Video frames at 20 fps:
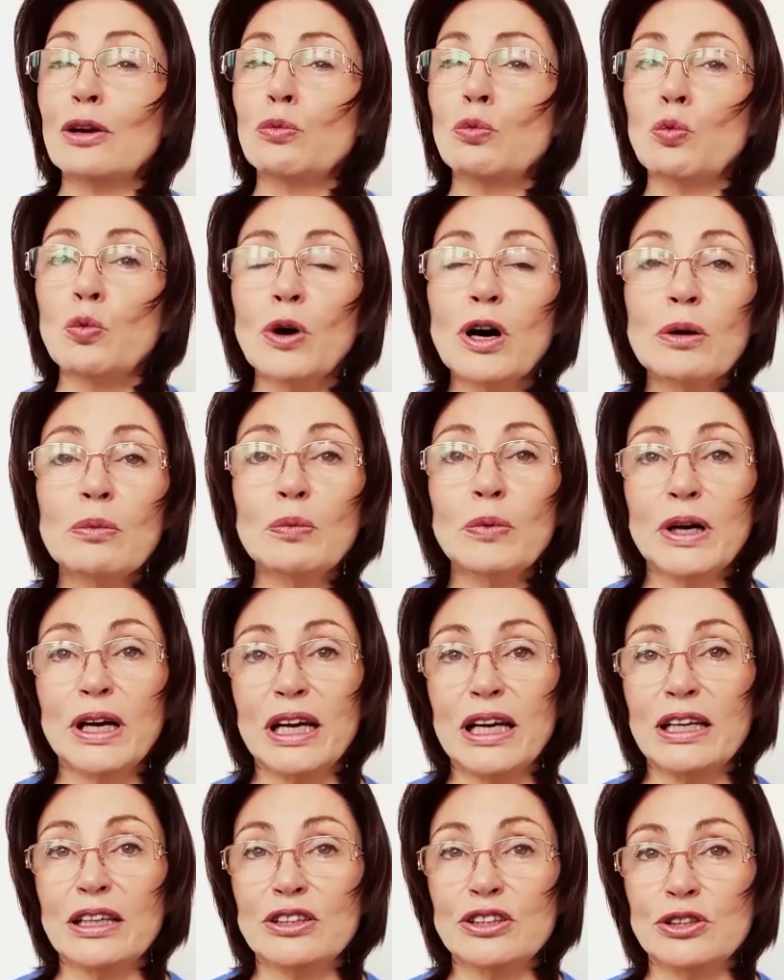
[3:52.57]
one way
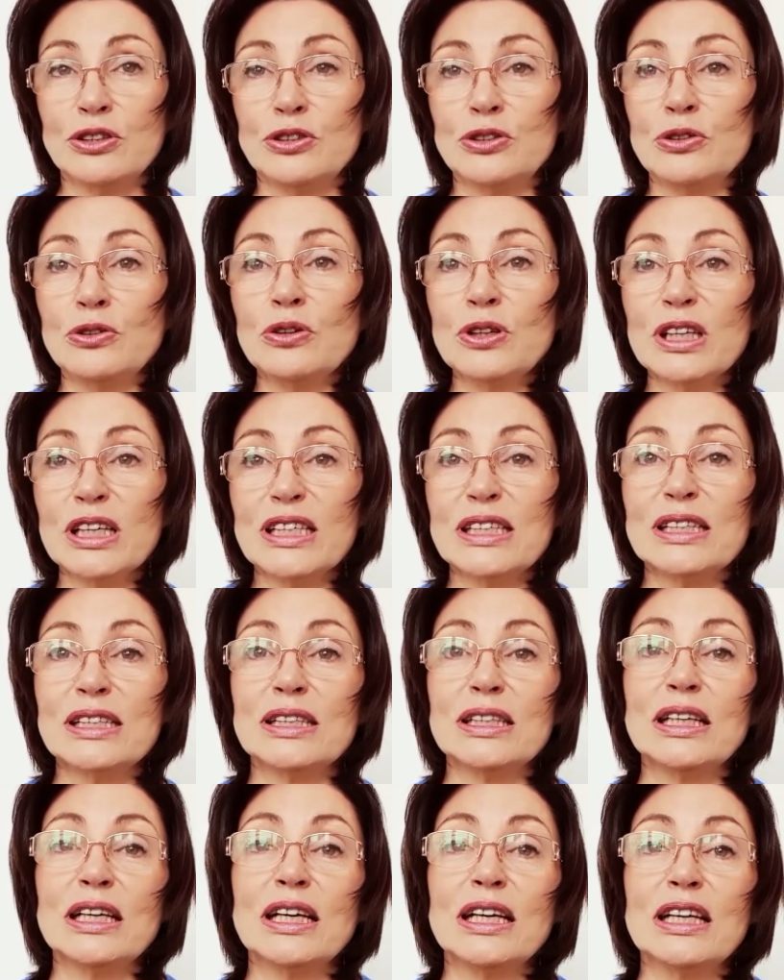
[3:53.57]
to do this
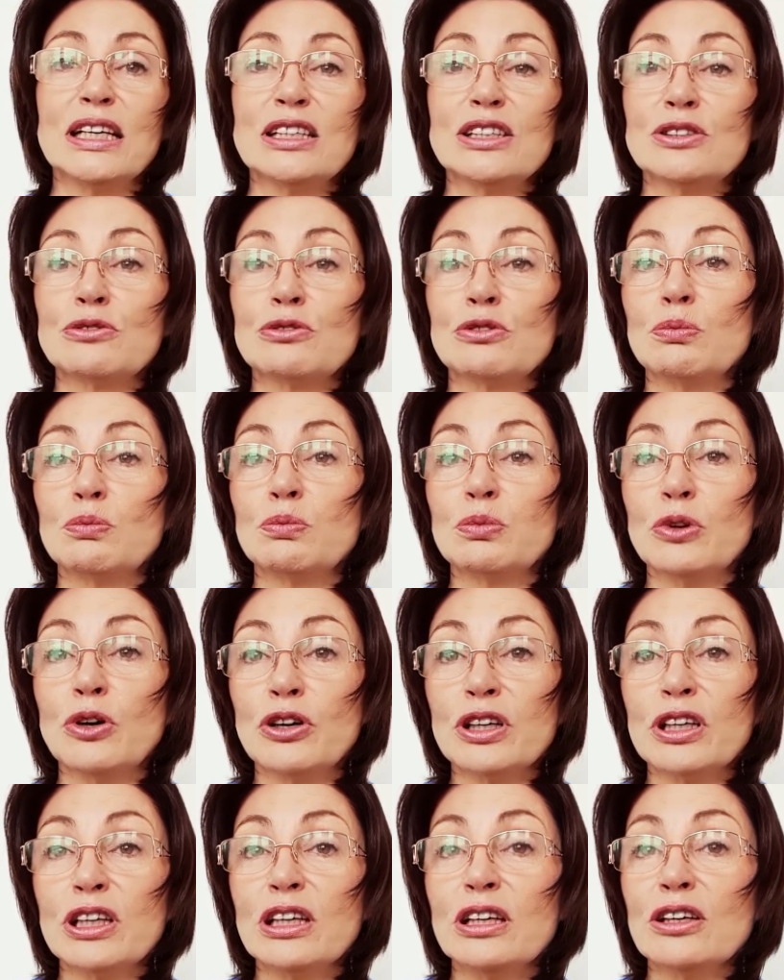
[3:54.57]
is through
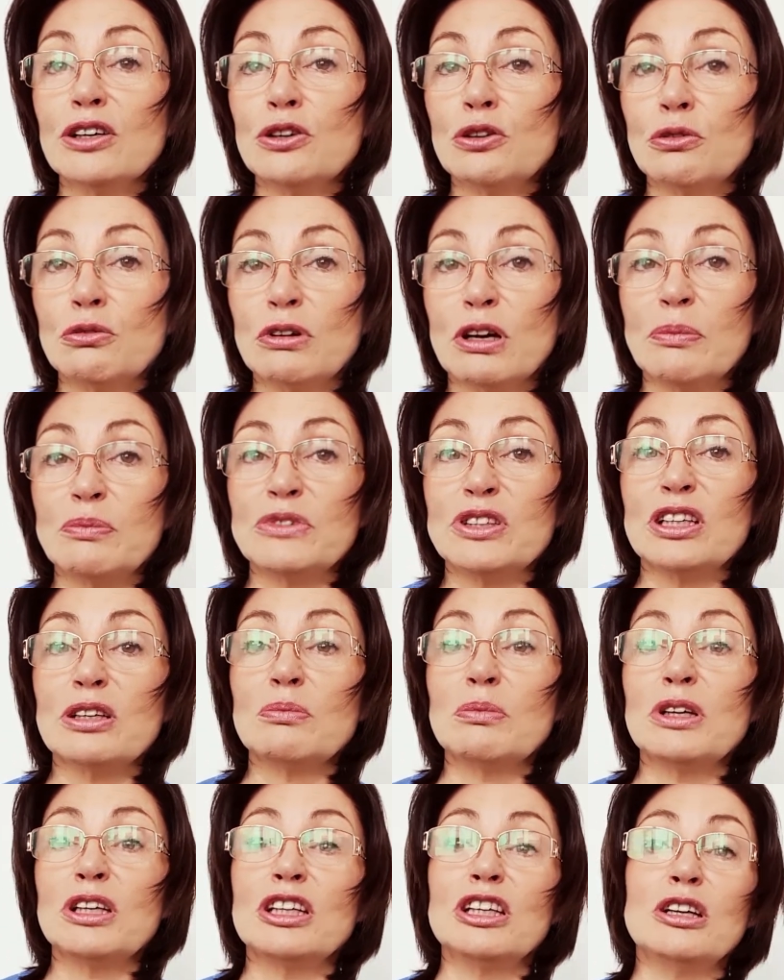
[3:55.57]
blocking, corrupting,
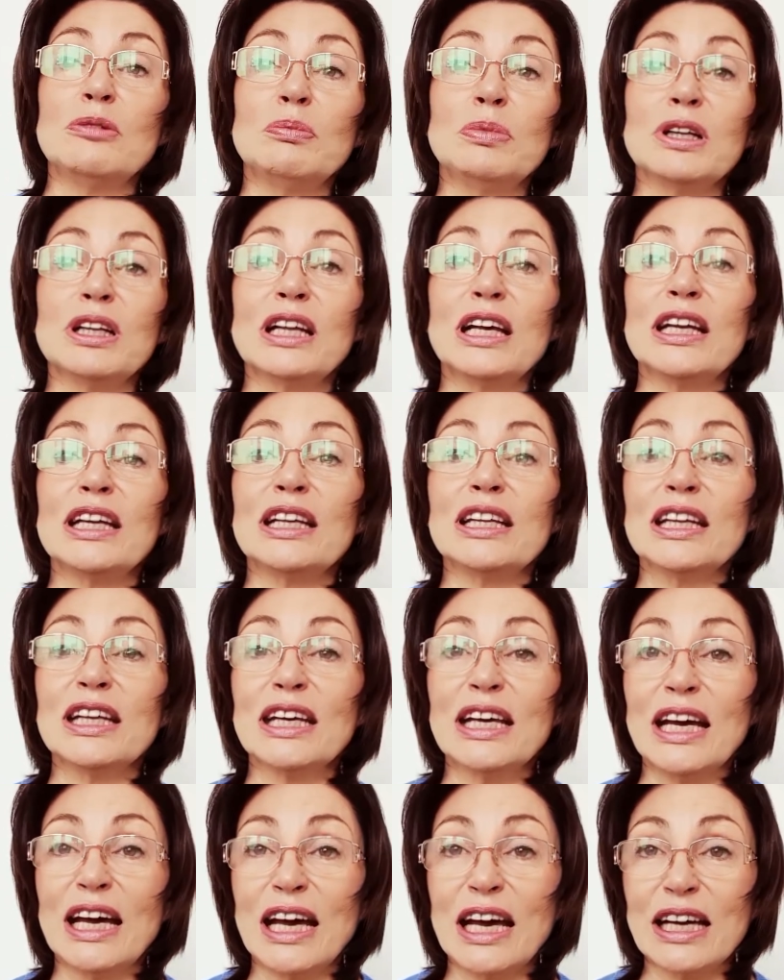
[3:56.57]
manipulating the
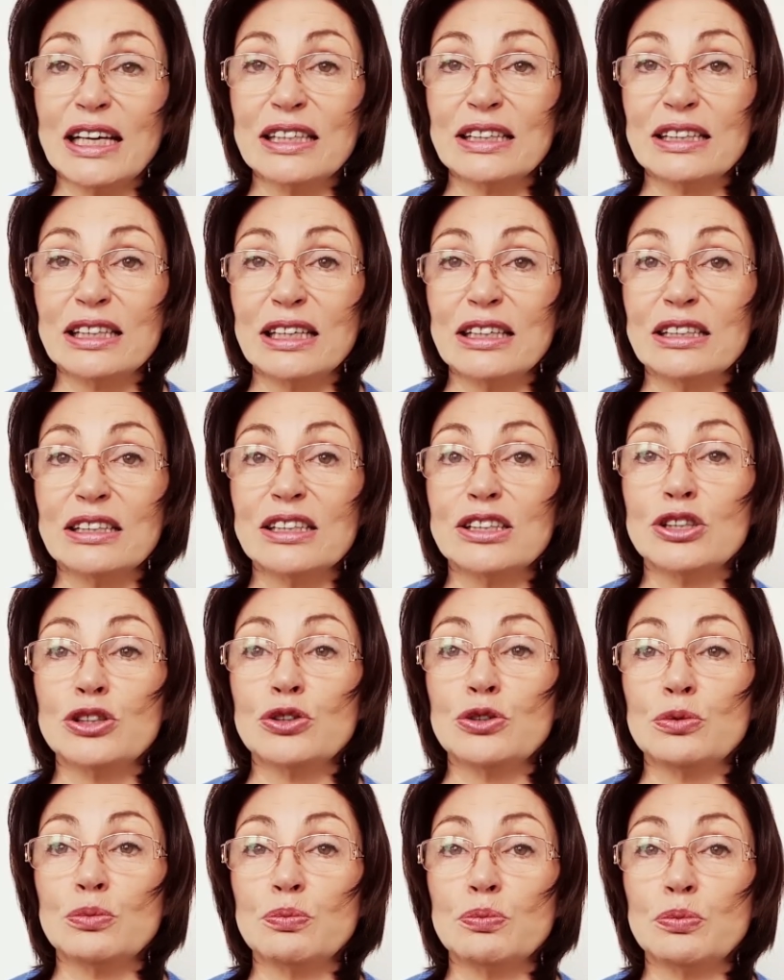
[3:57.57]
access to
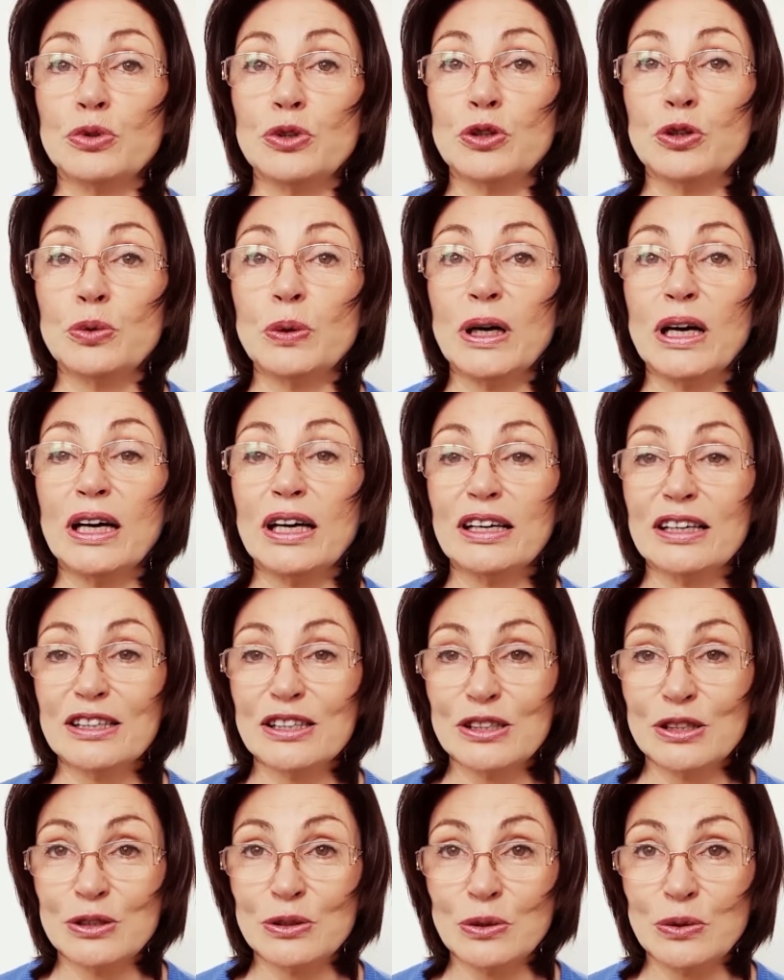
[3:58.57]
pure
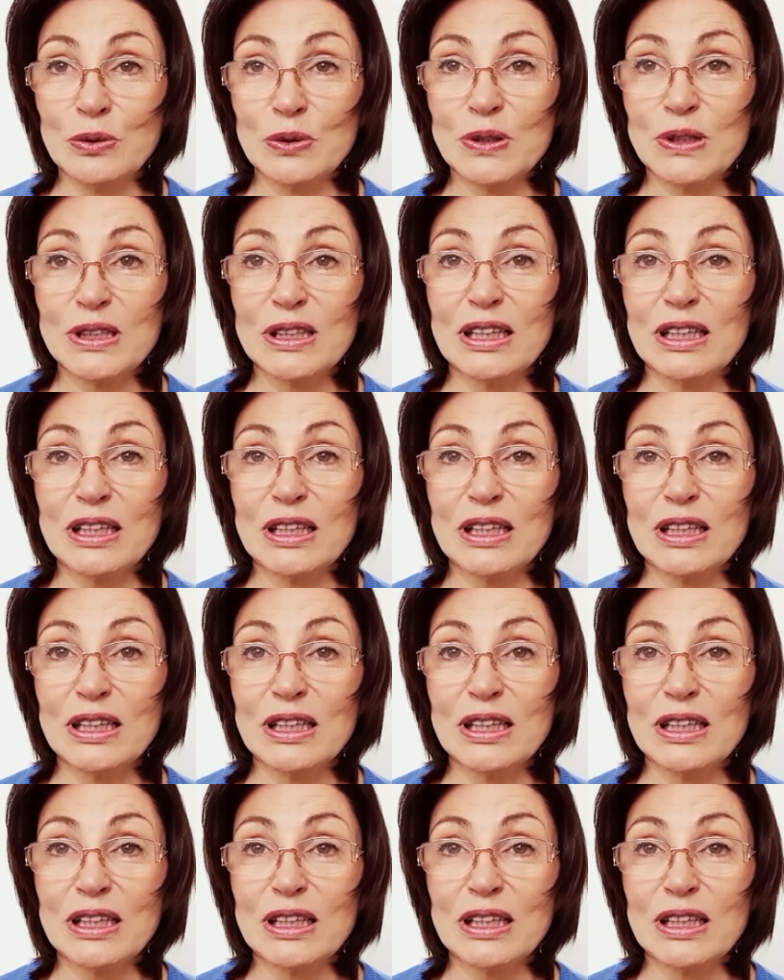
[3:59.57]
source